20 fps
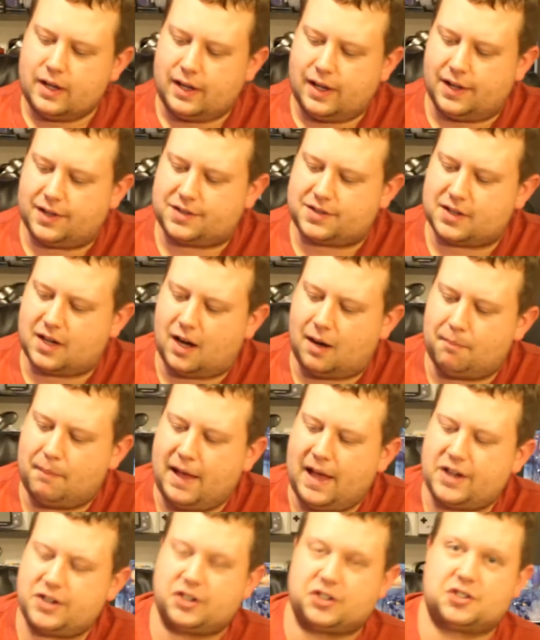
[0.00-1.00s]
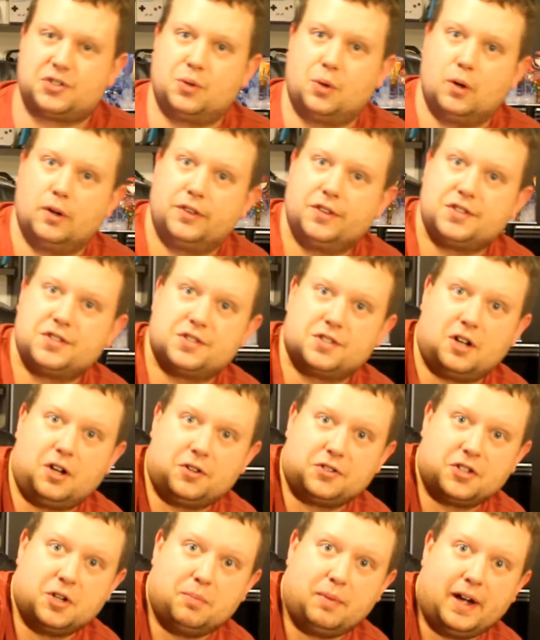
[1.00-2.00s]
It's Magic Sword, and this is
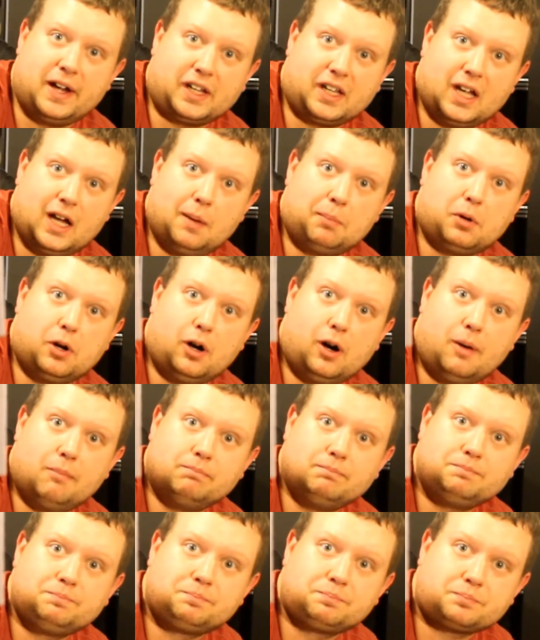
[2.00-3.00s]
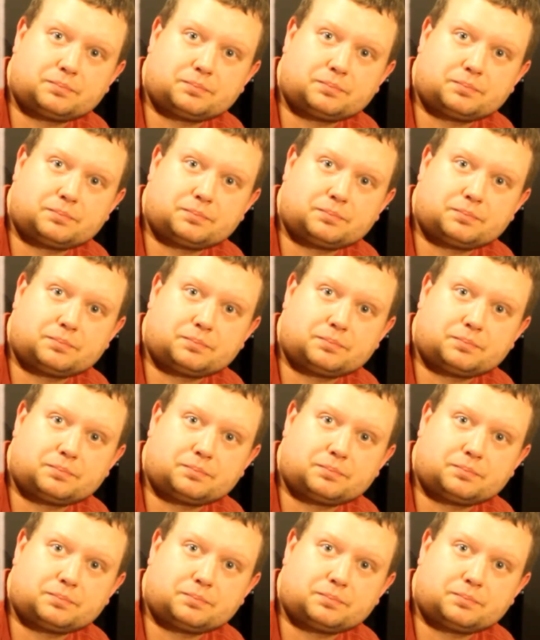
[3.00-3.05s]
also by Capcom.